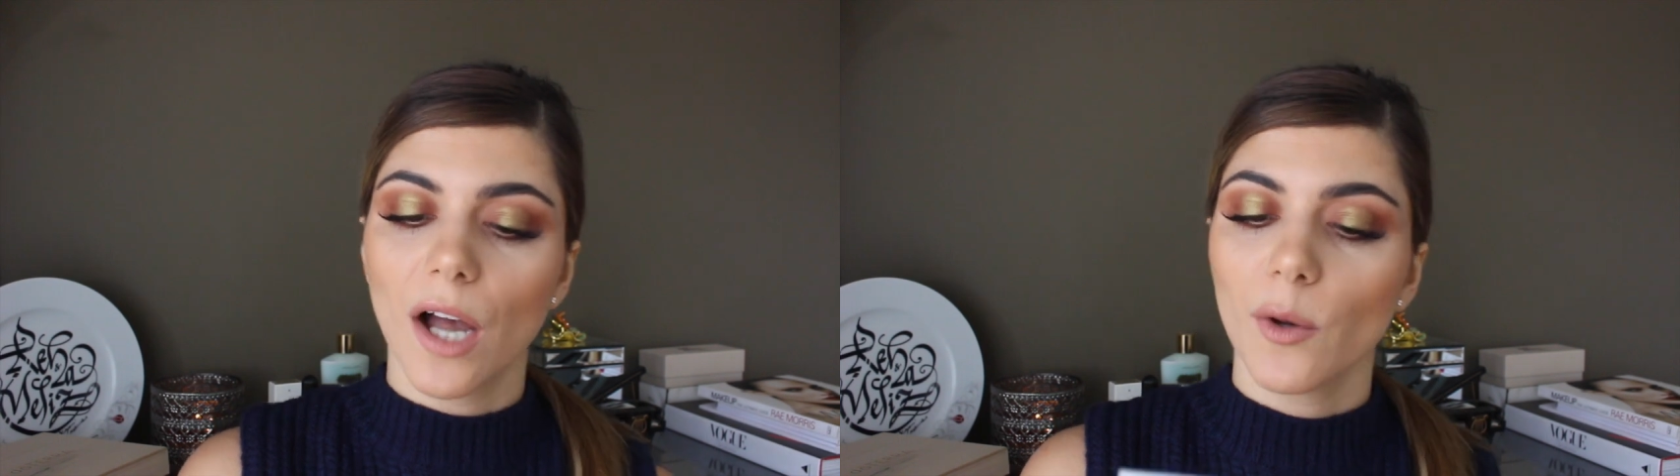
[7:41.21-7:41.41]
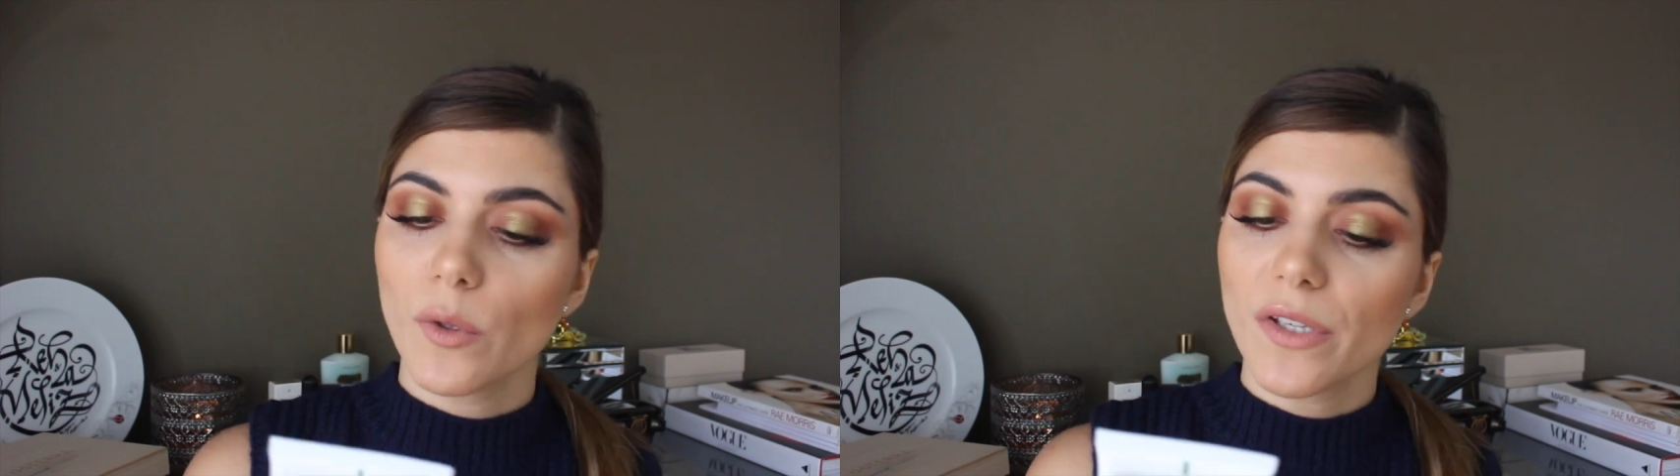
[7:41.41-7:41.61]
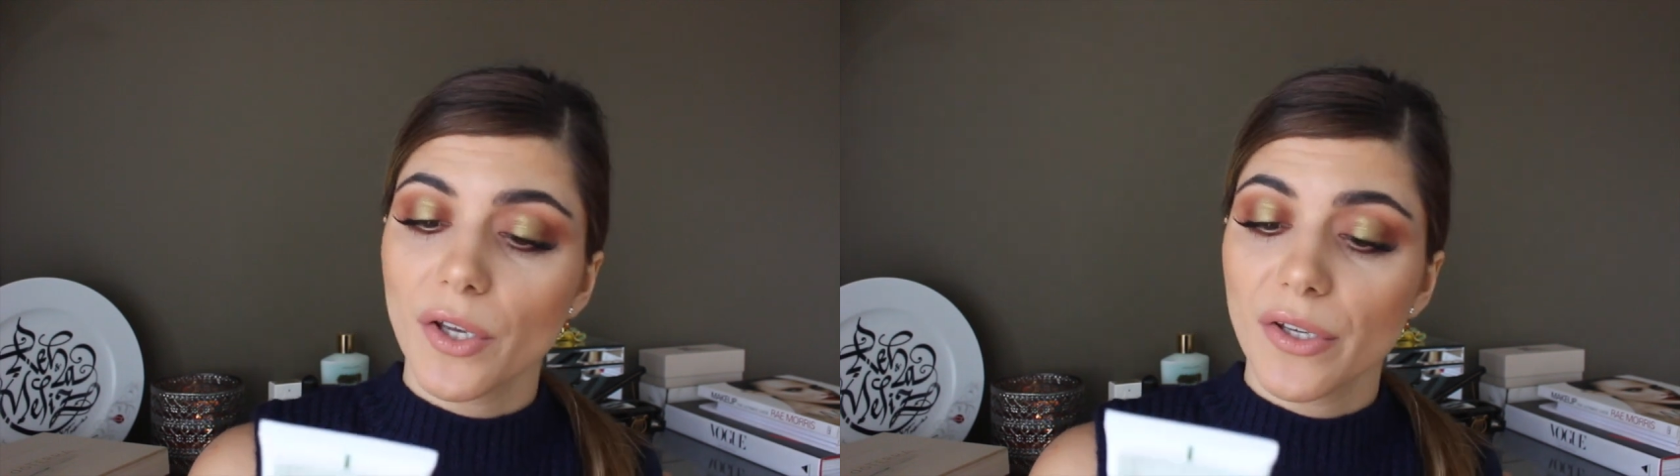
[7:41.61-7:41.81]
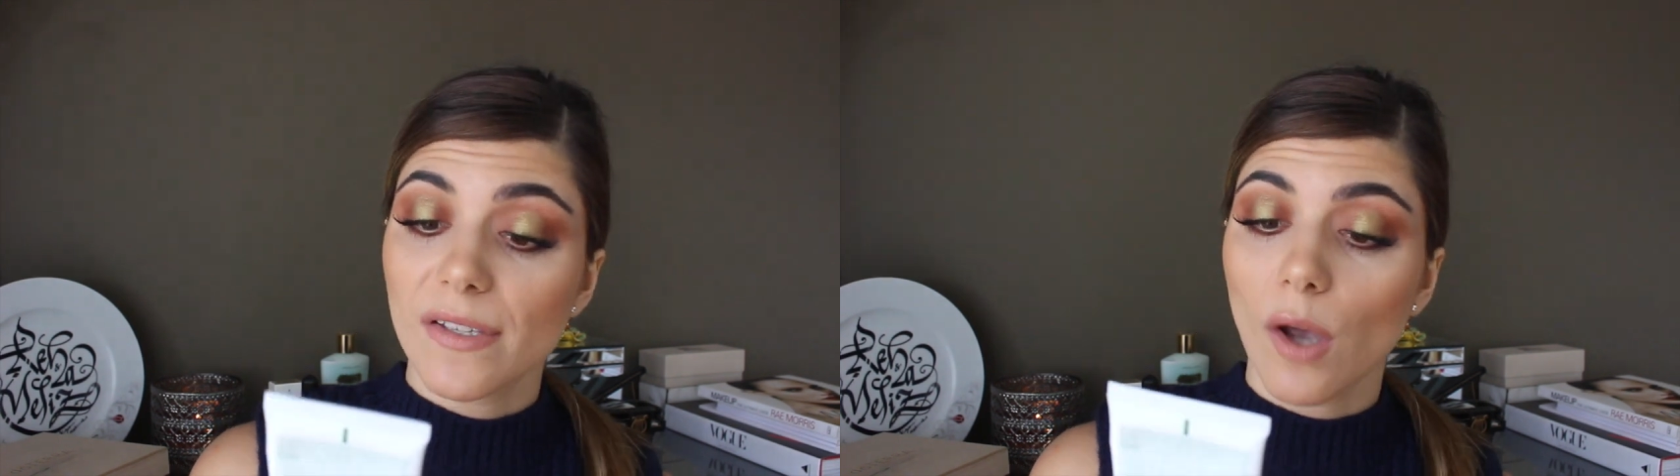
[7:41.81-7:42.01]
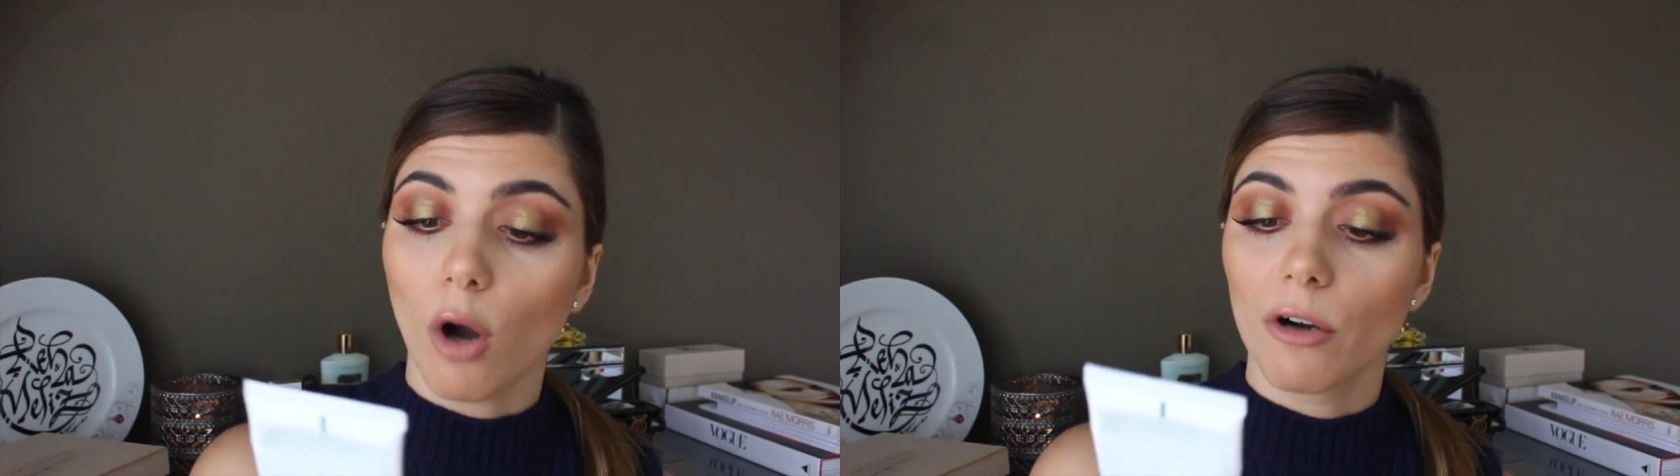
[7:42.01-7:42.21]
I also
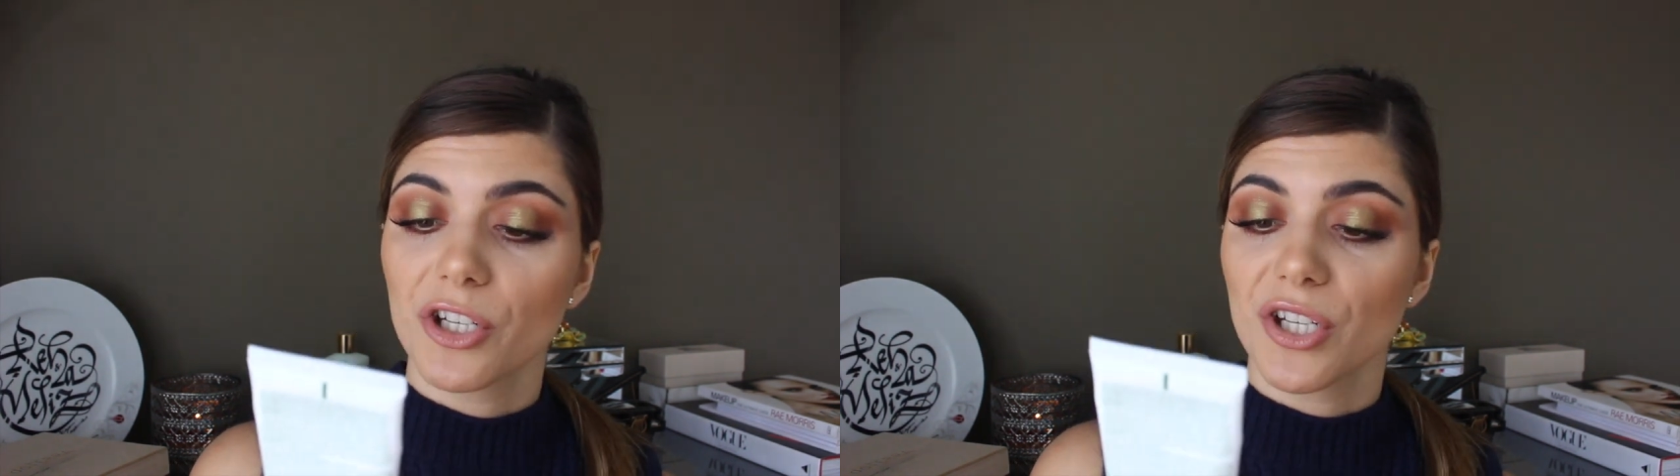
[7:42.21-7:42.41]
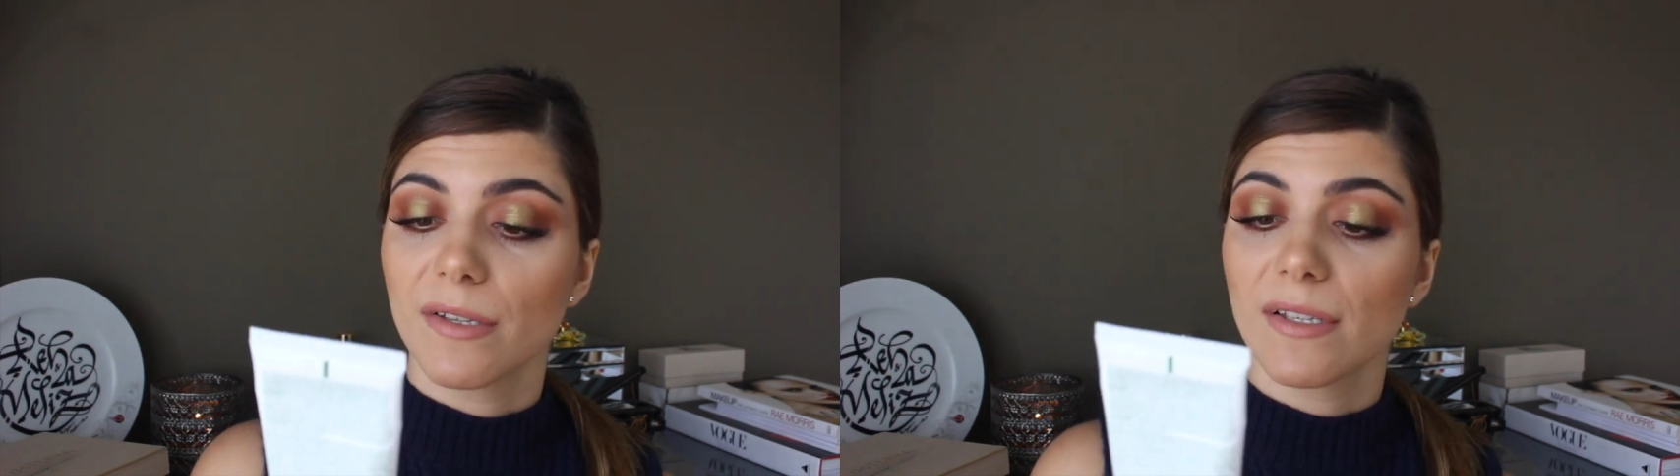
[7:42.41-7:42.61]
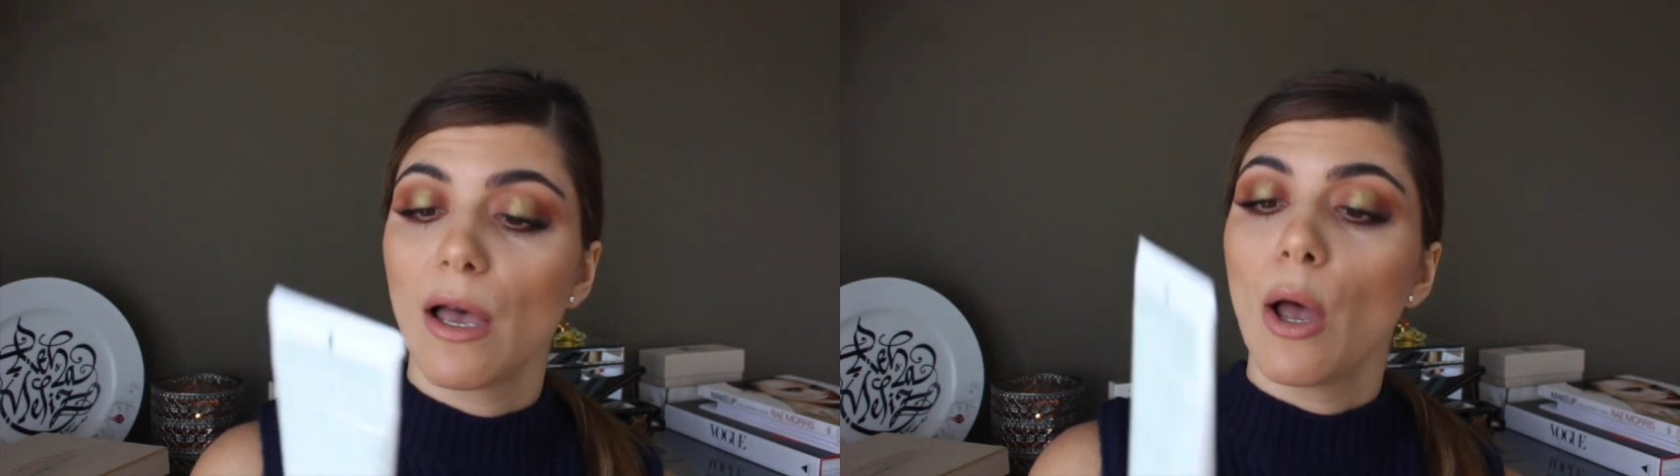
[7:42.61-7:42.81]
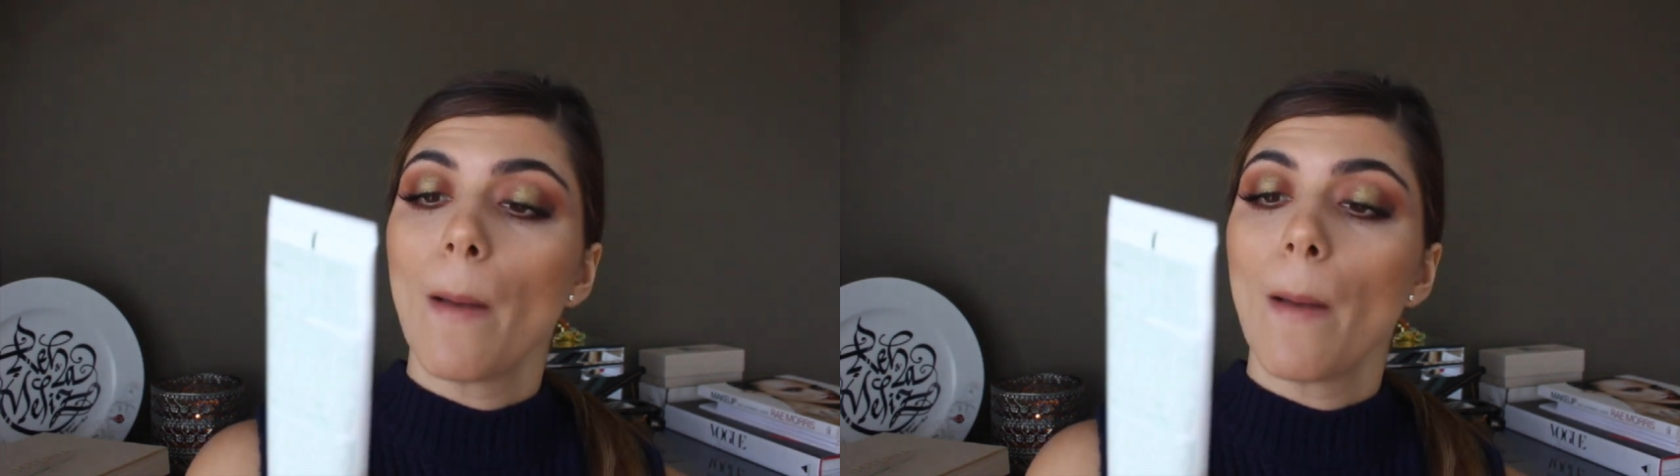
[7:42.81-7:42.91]
use the Origins